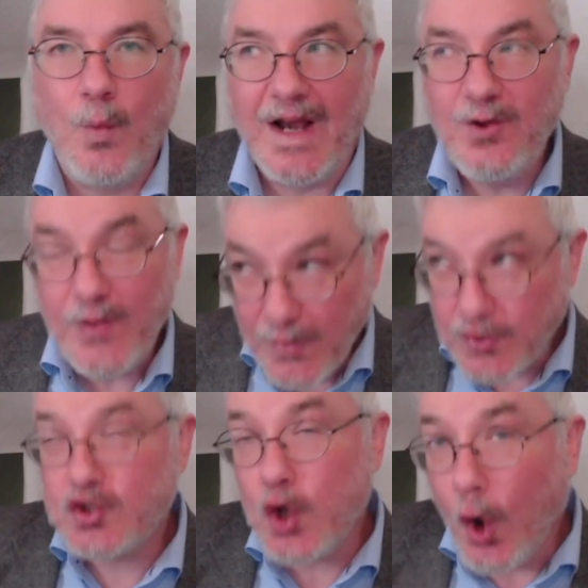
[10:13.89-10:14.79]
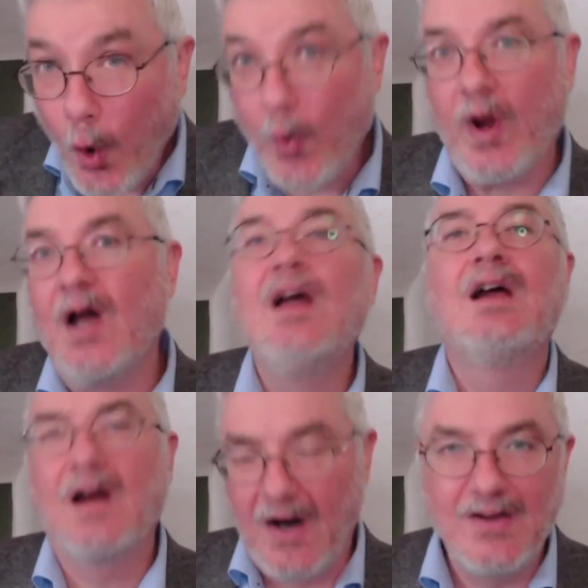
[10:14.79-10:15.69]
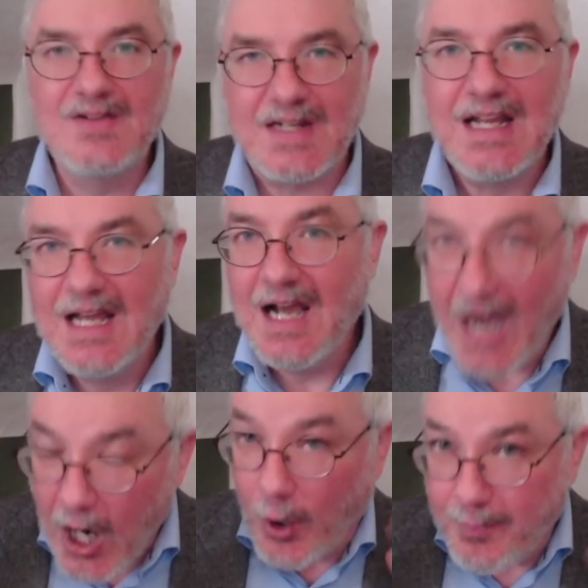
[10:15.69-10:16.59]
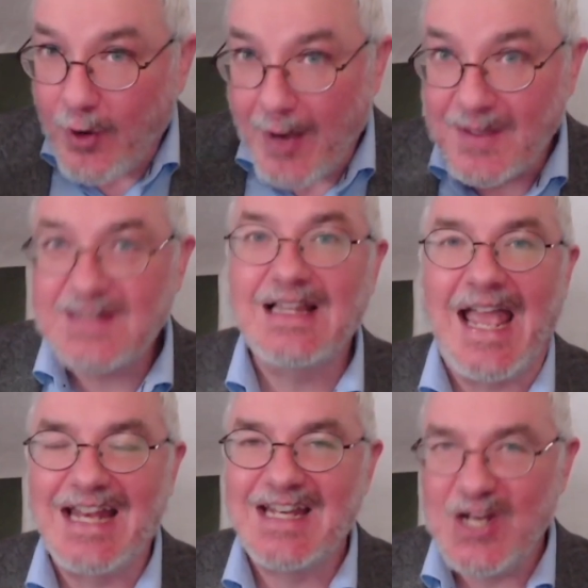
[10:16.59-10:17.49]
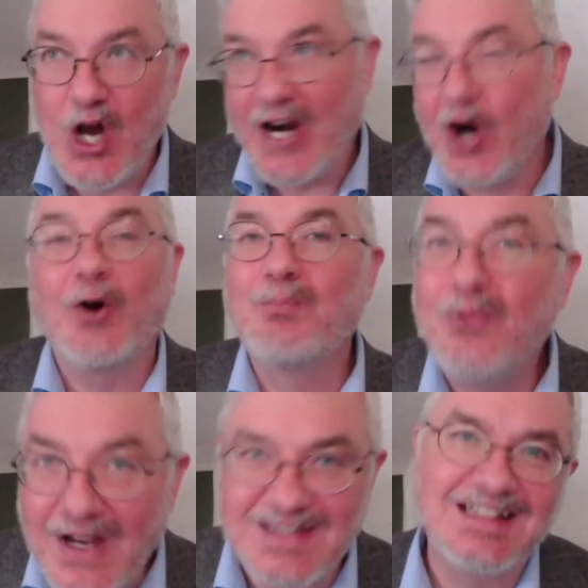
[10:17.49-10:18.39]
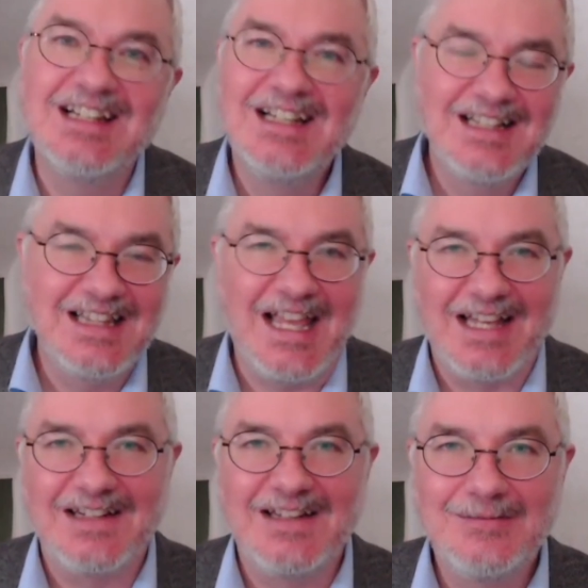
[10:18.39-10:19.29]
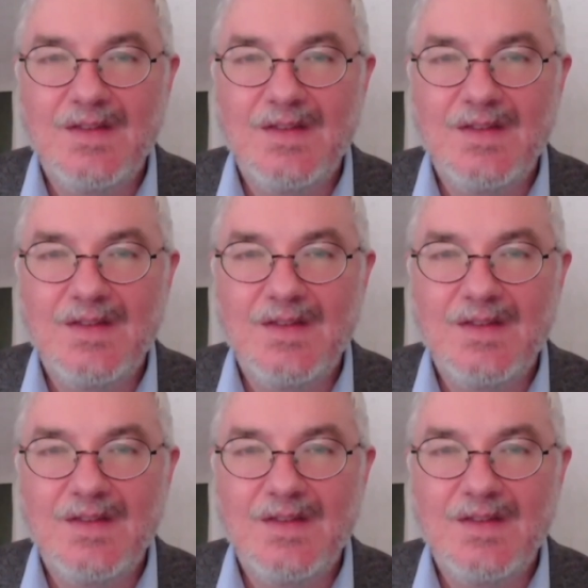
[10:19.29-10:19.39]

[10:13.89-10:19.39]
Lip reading: Why do you think the Torah calls it our promised land and not our present land?